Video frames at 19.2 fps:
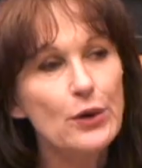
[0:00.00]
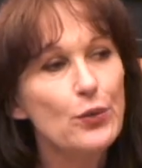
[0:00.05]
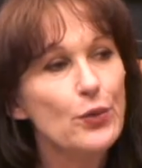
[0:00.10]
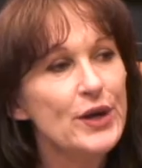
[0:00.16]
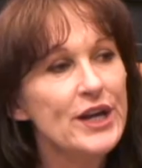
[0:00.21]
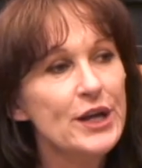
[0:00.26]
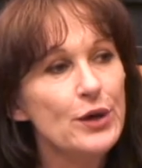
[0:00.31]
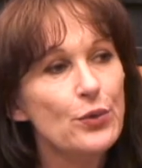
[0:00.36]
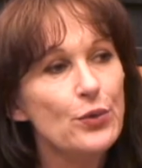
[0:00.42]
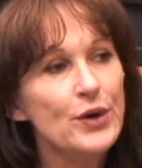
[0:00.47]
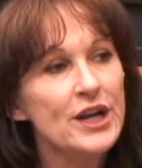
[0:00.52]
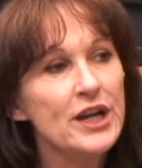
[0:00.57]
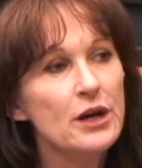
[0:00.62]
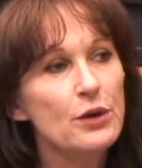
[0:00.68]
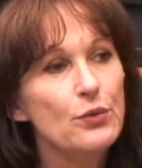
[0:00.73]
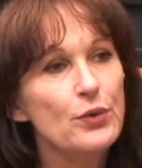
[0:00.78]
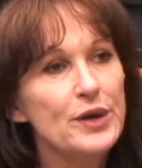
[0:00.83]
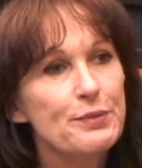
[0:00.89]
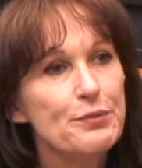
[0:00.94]

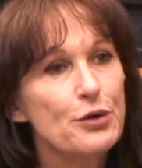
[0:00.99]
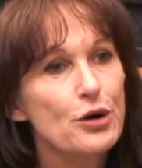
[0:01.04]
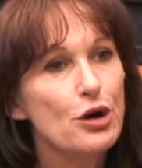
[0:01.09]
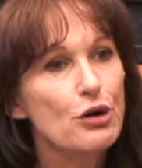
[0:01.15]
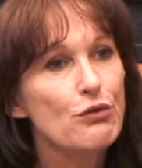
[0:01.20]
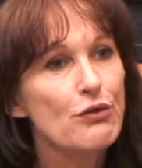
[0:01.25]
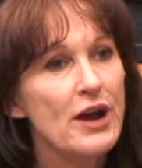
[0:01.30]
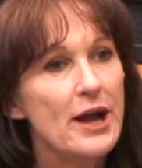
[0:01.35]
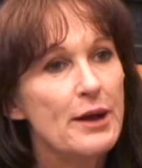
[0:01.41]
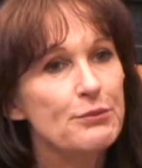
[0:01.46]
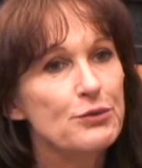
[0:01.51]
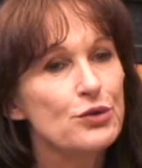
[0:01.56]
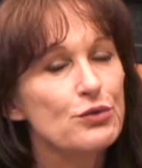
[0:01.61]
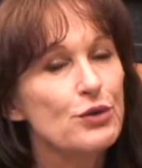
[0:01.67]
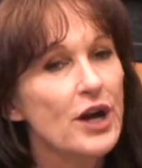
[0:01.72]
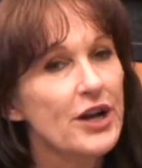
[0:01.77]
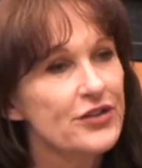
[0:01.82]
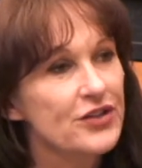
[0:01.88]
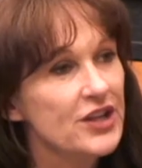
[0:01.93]
we program
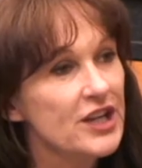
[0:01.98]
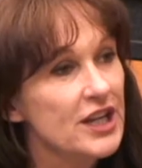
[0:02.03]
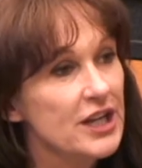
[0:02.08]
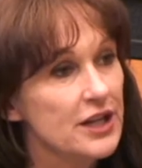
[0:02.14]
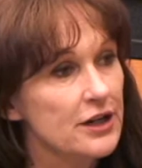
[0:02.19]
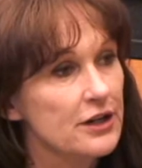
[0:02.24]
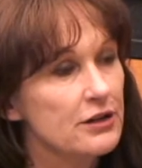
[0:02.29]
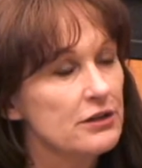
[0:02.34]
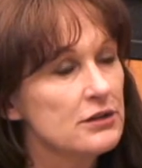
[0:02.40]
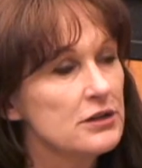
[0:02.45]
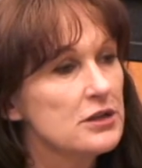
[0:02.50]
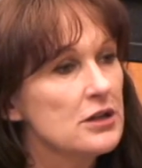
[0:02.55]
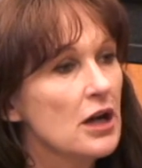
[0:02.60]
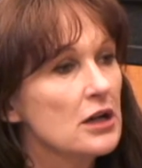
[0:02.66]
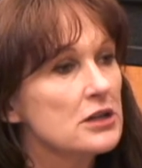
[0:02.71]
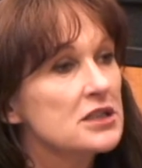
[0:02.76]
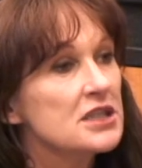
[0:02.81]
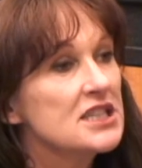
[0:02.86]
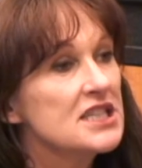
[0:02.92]
throughout the year,
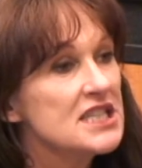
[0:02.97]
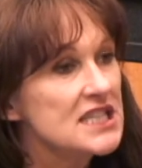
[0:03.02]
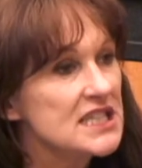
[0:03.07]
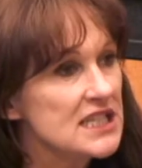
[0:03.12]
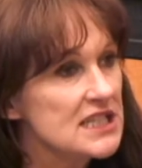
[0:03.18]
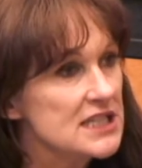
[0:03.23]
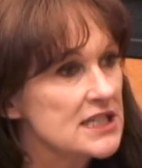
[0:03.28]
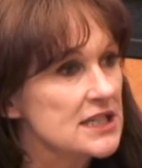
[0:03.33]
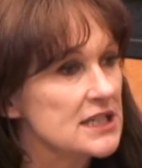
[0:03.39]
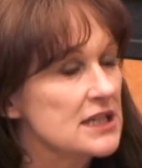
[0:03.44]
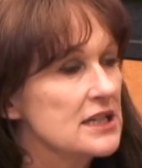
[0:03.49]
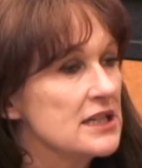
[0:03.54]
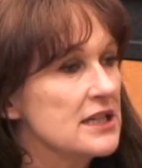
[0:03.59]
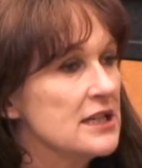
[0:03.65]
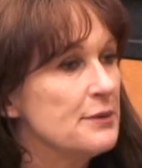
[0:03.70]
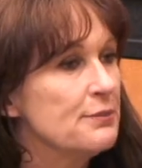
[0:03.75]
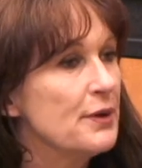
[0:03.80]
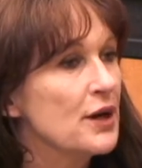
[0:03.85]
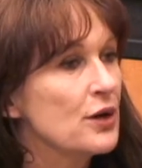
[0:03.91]
not
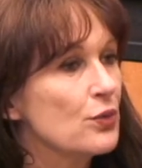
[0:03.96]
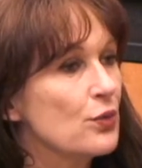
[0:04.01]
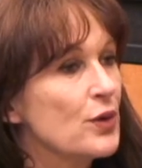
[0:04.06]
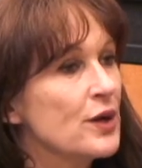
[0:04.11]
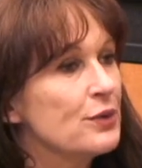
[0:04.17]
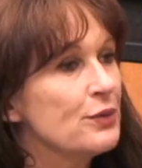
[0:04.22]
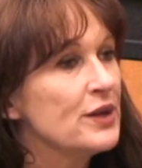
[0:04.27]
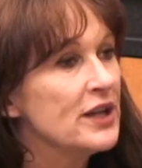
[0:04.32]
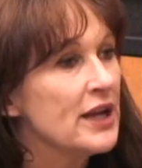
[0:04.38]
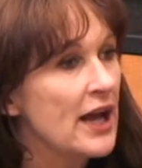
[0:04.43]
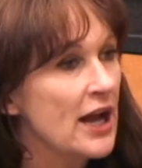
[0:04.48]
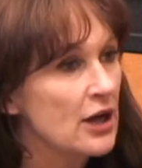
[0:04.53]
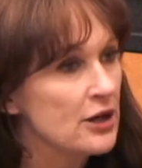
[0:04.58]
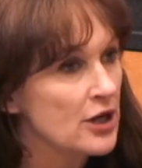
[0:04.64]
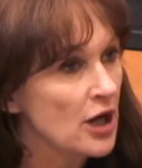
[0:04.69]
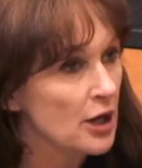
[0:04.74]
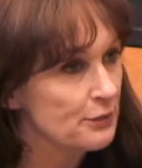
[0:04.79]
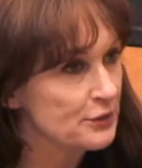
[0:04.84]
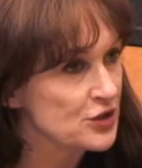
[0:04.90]
consistently, but when
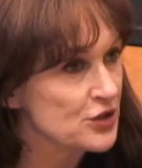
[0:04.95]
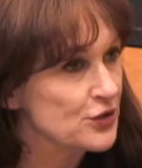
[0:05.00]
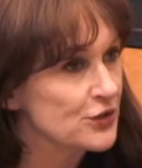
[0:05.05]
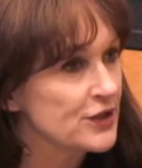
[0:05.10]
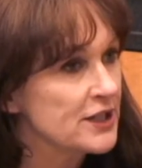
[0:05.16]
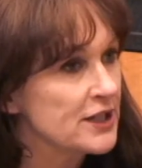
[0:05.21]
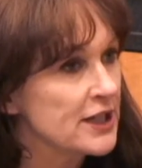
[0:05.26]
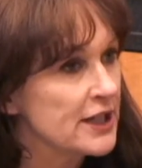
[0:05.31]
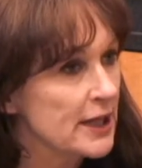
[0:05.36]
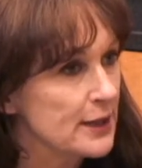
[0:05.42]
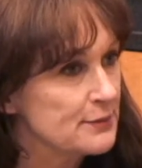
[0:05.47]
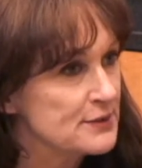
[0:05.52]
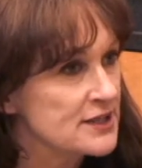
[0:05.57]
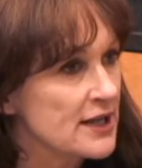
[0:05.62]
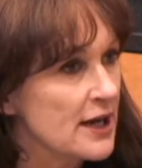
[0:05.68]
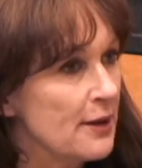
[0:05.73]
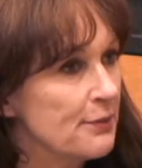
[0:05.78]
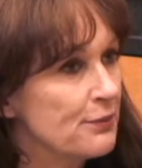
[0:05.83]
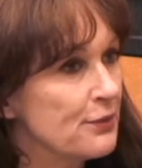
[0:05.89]
an opportunity comes
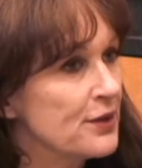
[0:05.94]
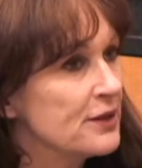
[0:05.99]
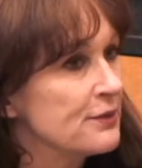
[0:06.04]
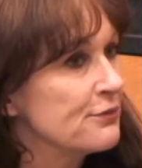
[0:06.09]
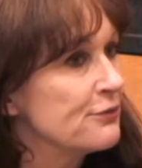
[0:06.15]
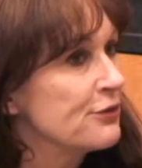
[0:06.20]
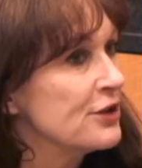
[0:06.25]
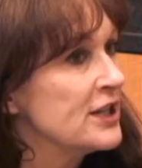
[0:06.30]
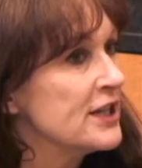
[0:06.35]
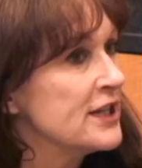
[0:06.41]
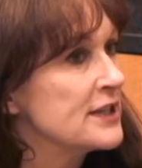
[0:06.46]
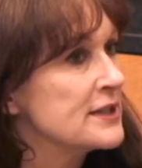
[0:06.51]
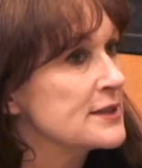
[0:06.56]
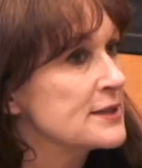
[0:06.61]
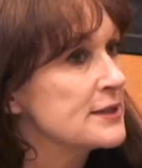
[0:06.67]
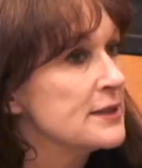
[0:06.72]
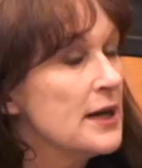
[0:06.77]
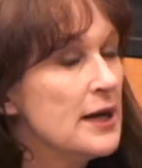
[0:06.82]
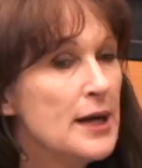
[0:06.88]
up that really is